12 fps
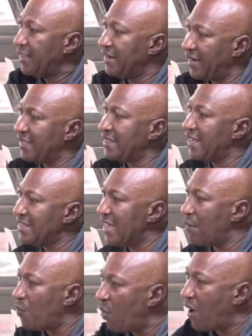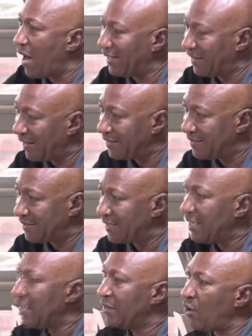Na ye nya more athletes.
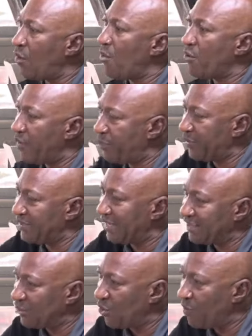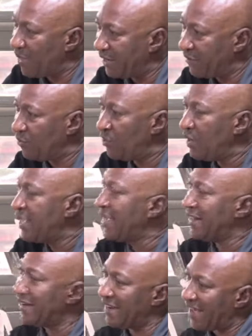No more represent your mind. No.
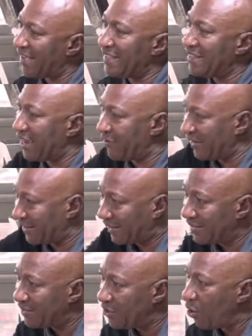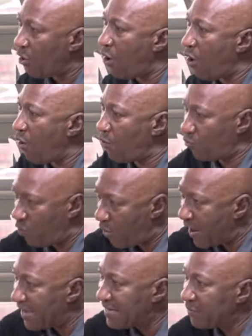Na indirectly, all
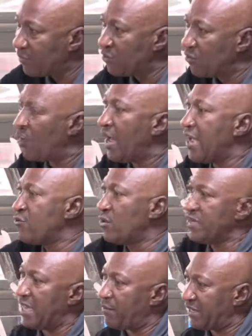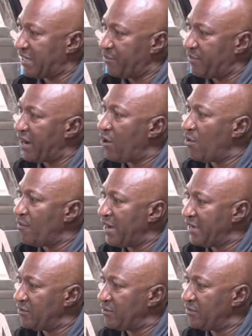ko enimu no. Eno nyama de bre o
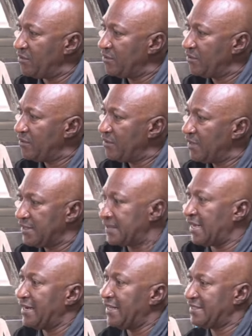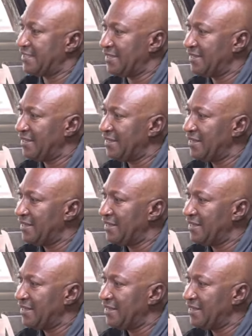mind. No. Sa neti.